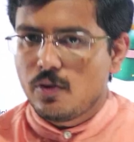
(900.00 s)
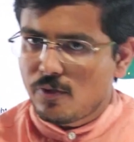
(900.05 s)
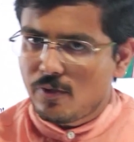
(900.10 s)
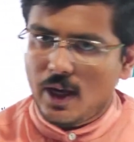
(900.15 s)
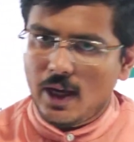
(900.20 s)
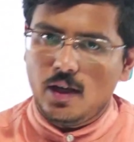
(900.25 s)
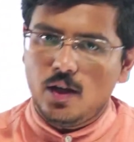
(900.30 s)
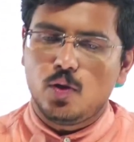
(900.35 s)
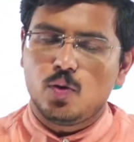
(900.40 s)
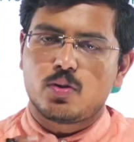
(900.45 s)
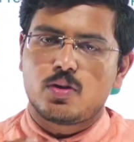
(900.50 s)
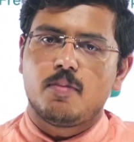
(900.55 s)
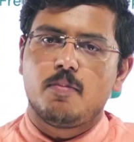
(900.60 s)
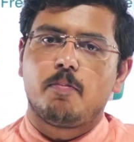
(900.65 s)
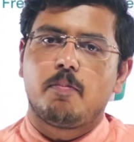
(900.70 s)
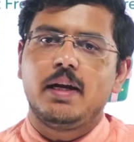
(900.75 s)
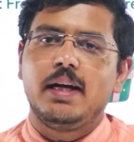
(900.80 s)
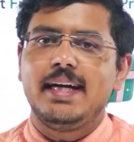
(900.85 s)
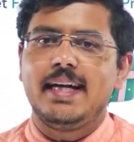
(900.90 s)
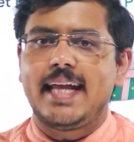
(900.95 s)
Fine, you
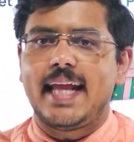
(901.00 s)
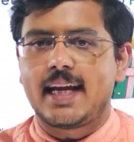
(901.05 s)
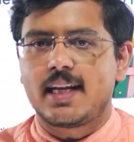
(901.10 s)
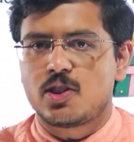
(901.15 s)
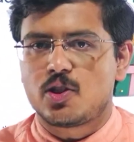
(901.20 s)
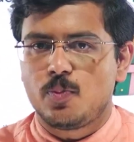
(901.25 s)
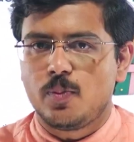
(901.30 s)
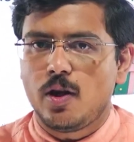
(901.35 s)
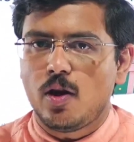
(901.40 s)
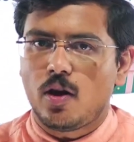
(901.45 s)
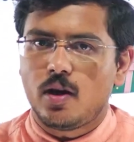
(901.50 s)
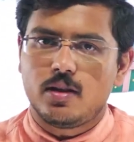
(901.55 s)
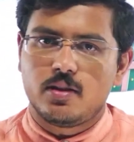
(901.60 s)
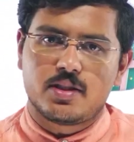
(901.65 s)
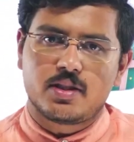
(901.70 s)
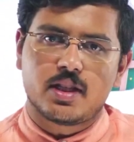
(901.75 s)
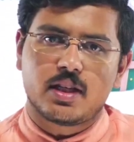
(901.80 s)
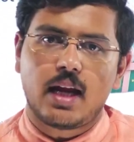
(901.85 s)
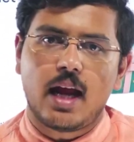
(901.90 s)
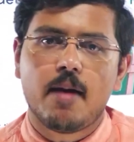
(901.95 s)
simply text me on
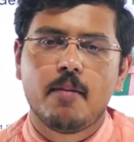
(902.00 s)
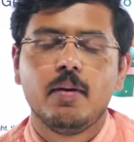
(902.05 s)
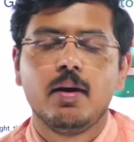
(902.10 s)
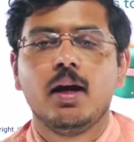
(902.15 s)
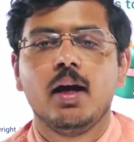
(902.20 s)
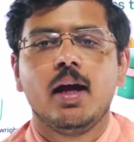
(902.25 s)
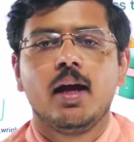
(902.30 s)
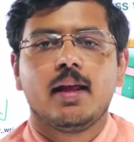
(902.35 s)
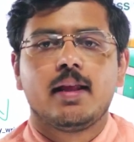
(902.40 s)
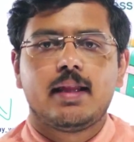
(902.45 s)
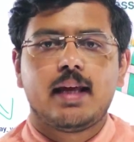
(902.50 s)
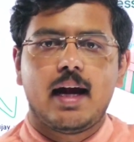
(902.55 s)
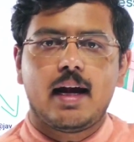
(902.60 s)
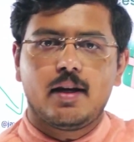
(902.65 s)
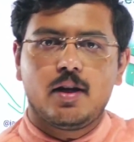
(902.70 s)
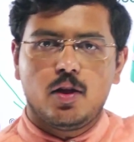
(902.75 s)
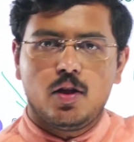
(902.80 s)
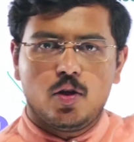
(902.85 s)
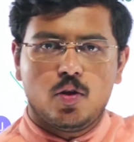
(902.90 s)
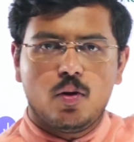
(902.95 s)
Instagram that
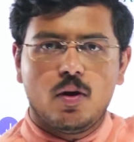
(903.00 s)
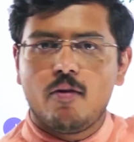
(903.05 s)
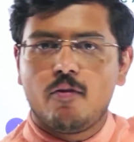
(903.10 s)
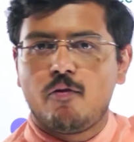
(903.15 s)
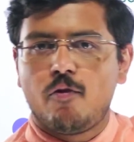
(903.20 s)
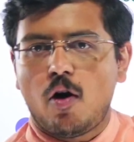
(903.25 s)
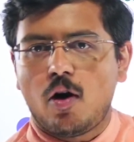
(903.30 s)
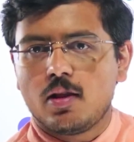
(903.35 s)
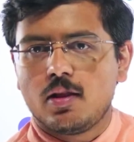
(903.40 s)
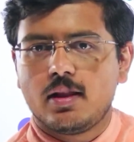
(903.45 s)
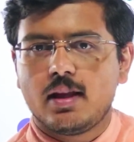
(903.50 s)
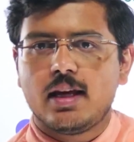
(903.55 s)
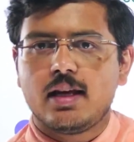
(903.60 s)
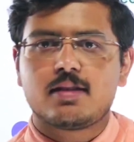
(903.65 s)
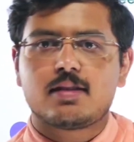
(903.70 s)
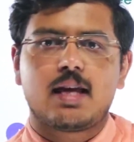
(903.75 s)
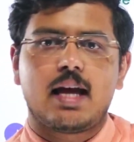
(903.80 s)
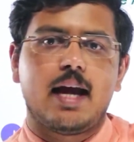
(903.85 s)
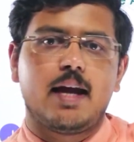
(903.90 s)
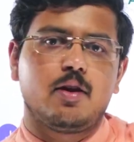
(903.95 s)
you have won
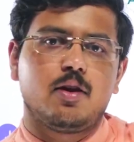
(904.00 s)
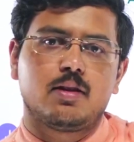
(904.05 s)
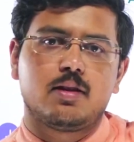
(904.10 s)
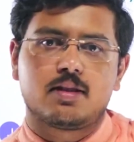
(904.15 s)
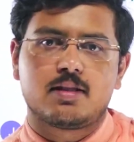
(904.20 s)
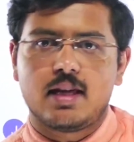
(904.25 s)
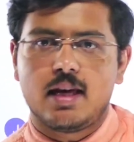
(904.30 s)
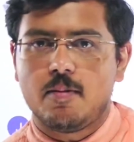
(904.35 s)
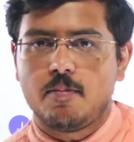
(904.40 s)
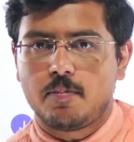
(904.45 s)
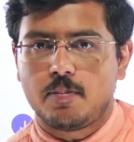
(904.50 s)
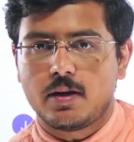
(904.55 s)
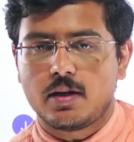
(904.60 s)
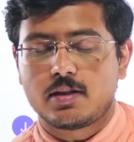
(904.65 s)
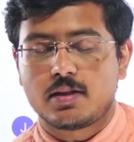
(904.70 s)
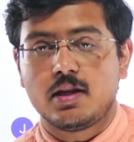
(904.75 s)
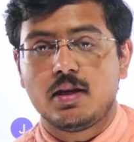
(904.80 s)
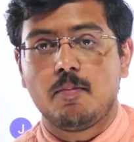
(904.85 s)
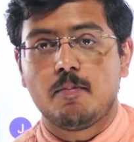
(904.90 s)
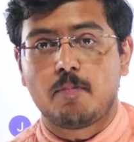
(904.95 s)
this and you're the same
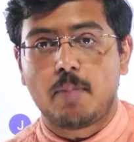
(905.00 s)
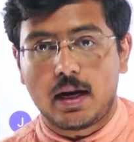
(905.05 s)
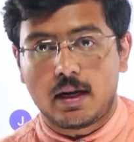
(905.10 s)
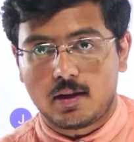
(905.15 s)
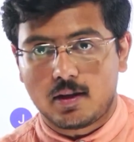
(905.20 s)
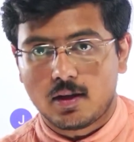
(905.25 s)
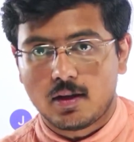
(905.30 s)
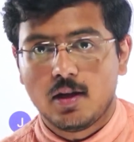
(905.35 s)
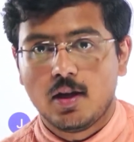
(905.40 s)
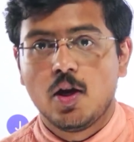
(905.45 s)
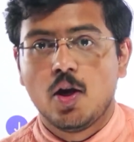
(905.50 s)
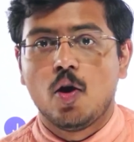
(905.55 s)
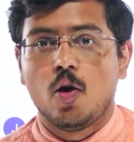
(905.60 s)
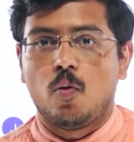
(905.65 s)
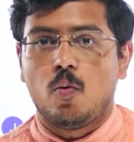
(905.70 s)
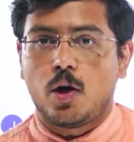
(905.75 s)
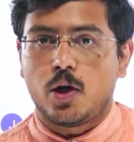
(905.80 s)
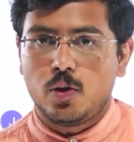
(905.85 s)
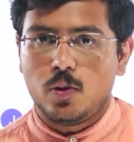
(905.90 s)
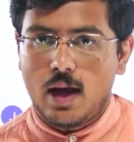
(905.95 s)
person. But
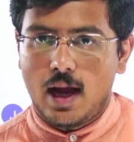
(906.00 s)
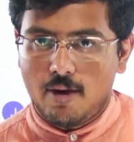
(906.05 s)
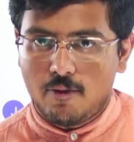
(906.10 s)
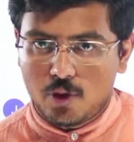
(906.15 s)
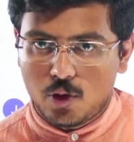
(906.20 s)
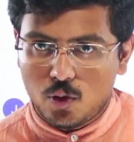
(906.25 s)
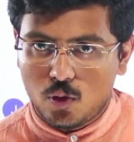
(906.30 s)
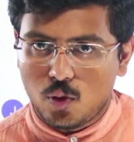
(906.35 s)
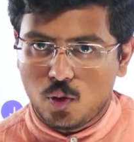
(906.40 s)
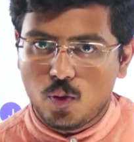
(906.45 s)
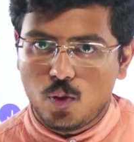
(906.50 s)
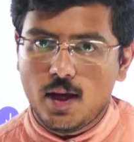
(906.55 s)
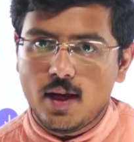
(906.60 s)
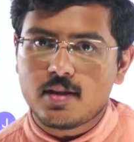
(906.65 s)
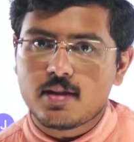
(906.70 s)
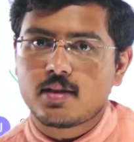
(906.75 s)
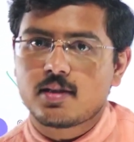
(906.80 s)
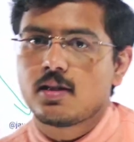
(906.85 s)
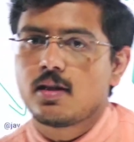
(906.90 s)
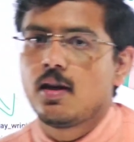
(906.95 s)
what you have to do
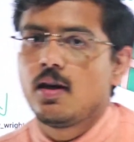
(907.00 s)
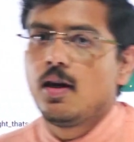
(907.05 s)
is,